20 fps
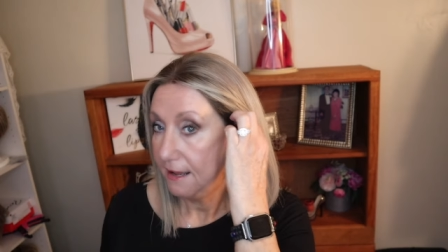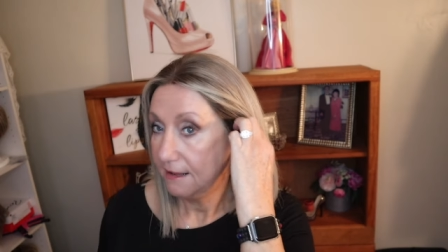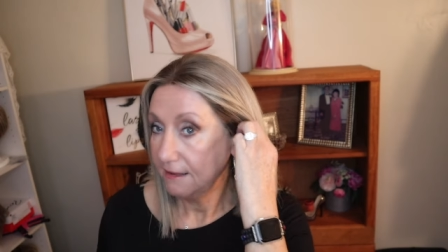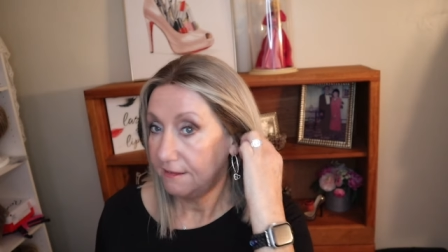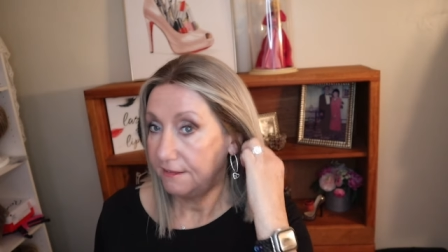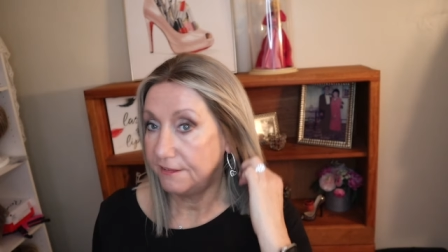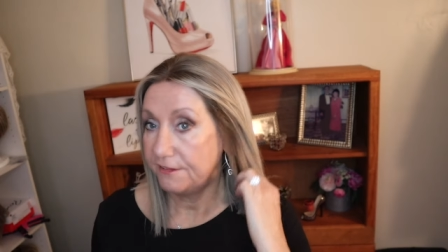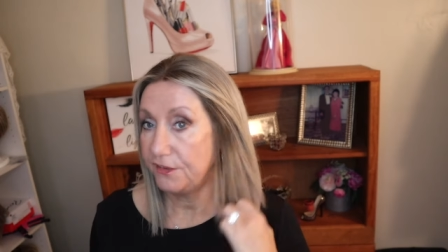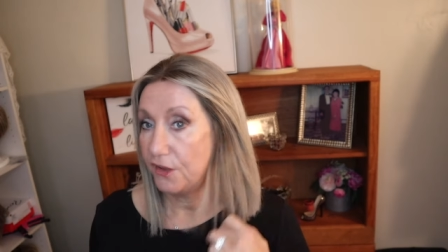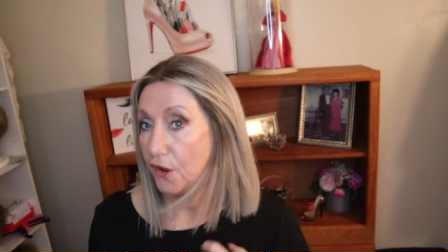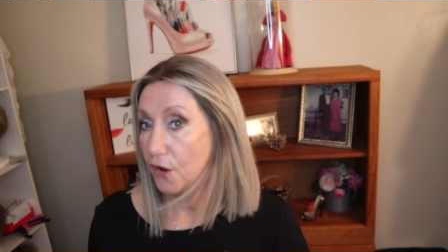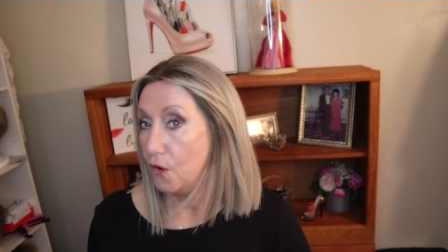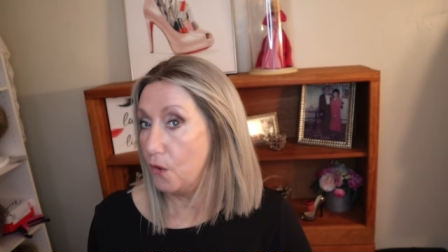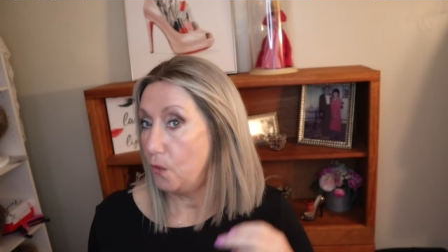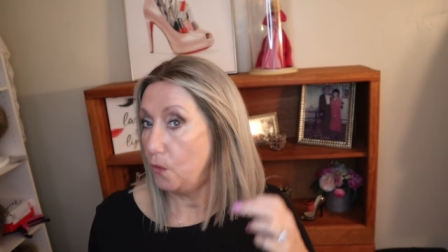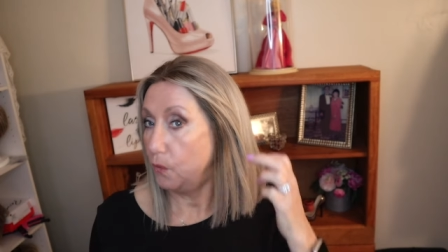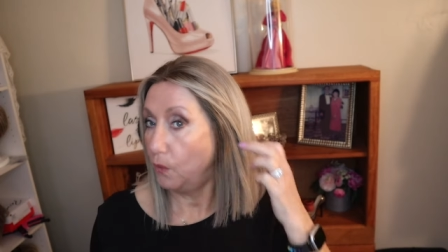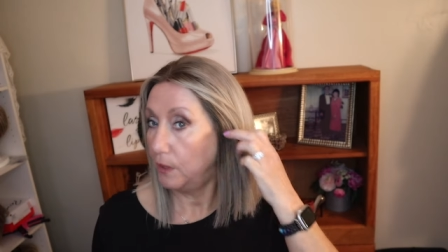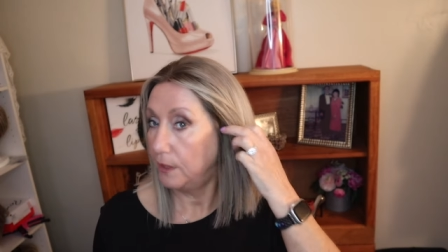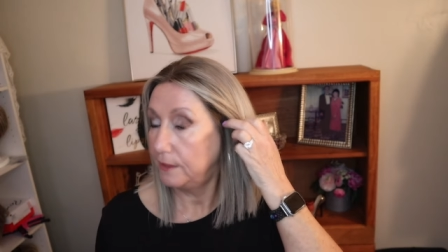
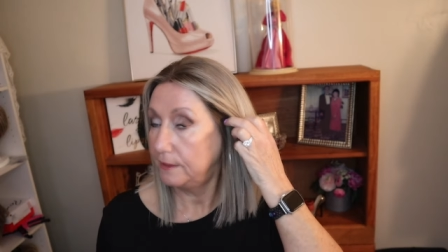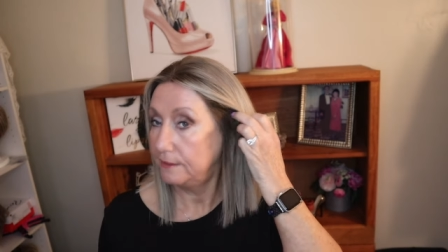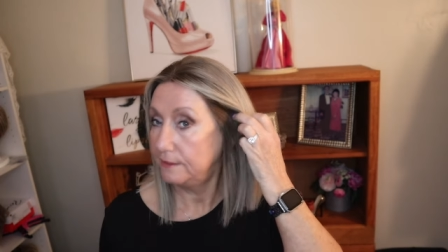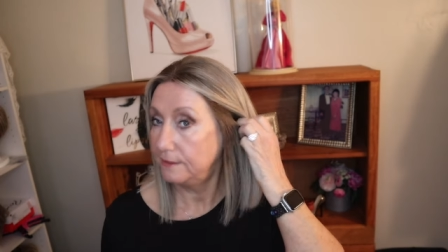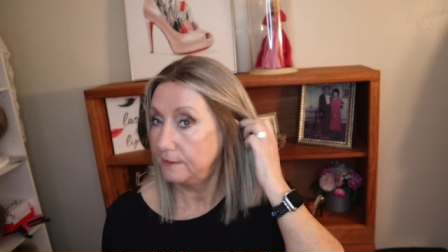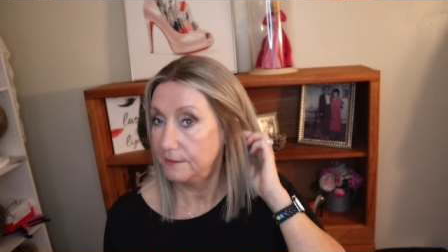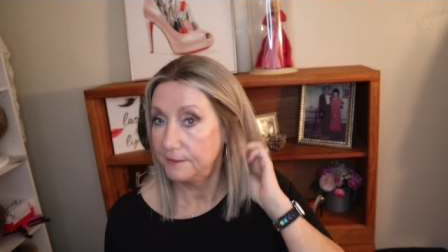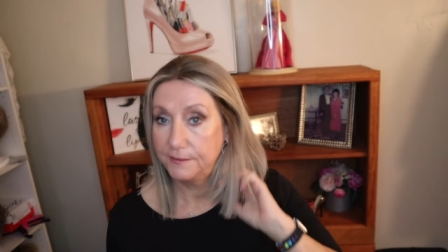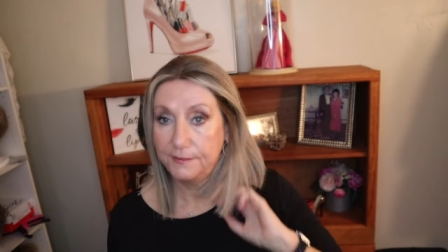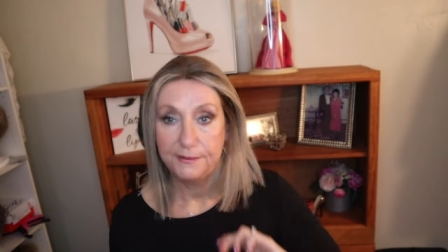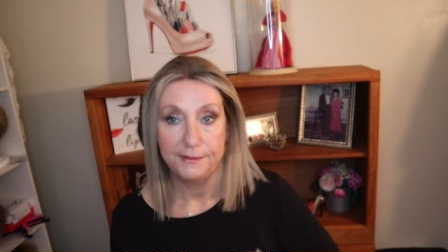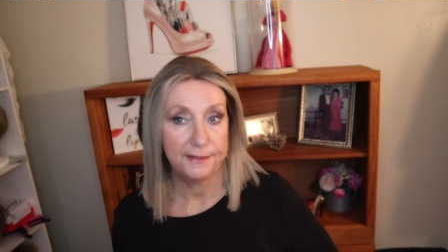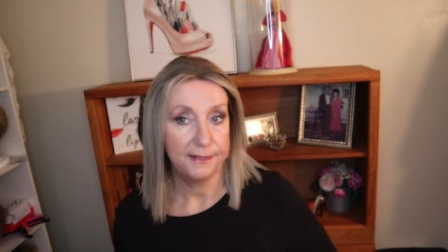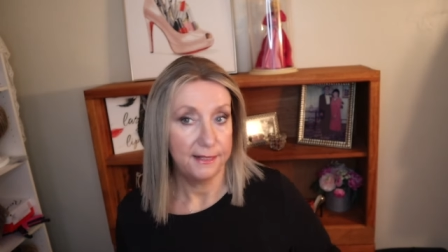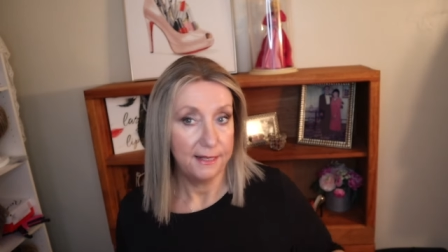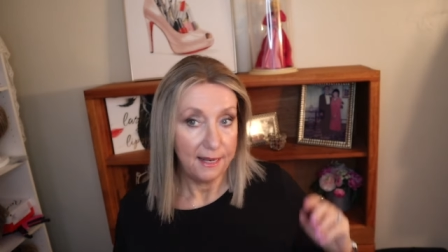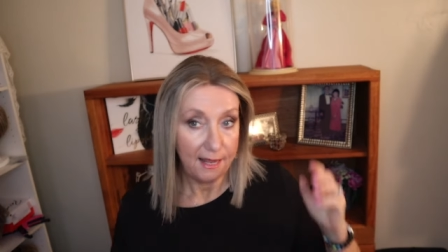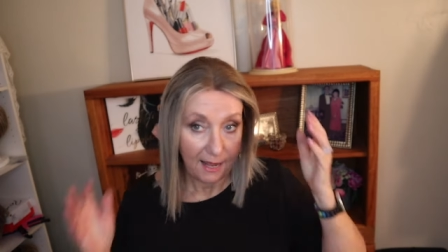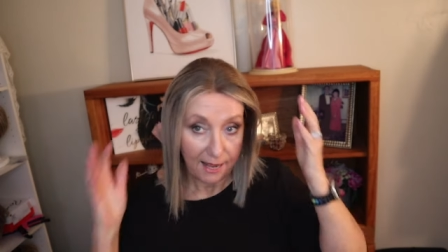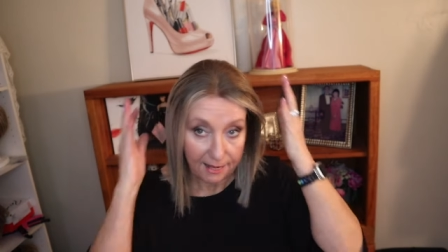So
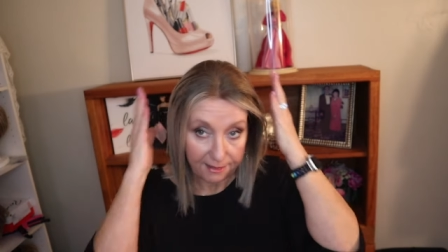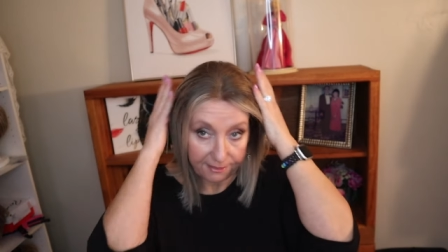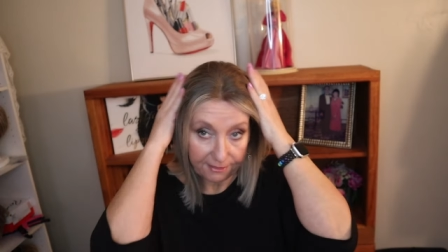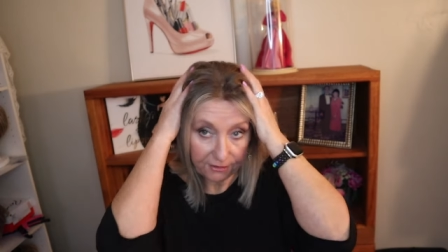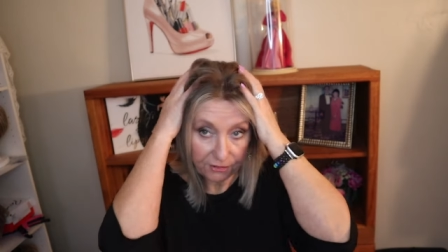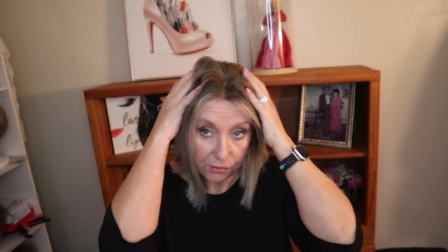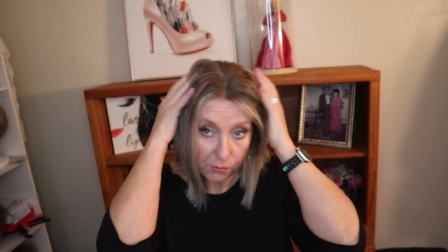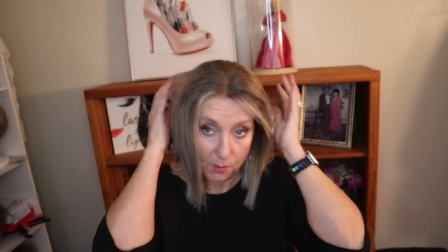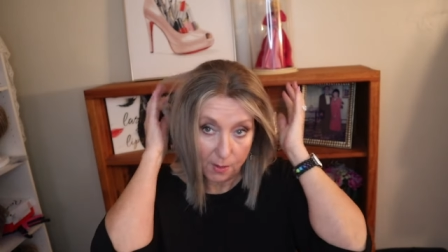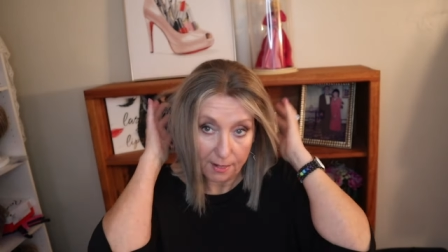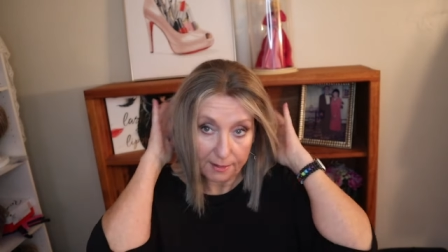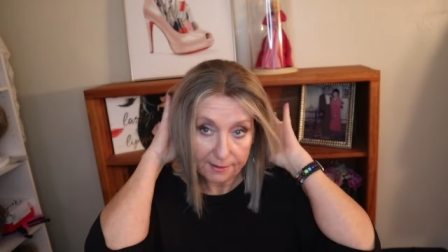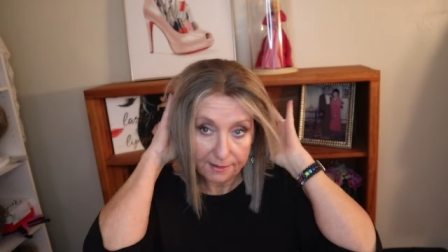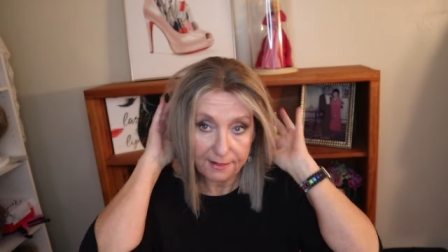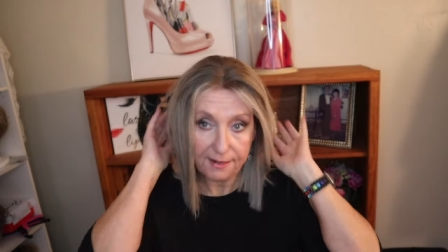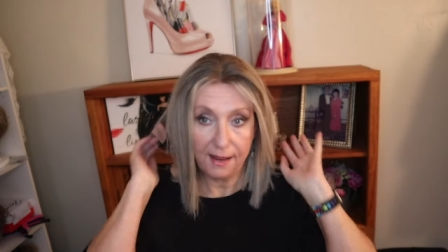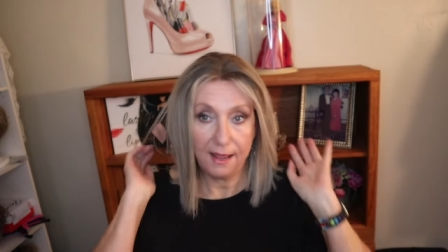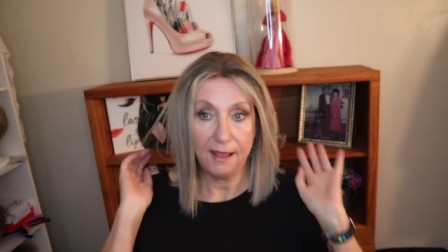I think you are going to